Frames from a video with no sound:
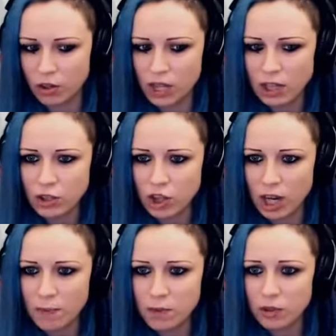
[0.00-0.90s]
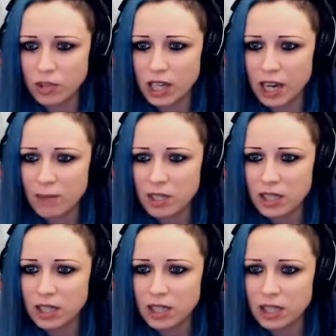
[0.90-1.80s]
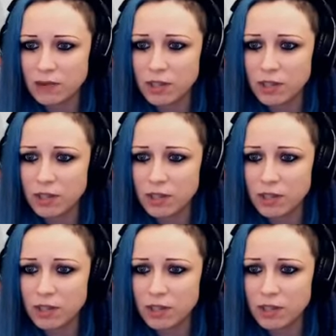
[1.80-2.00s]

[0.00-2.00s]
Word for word: Royal Champion coming in here.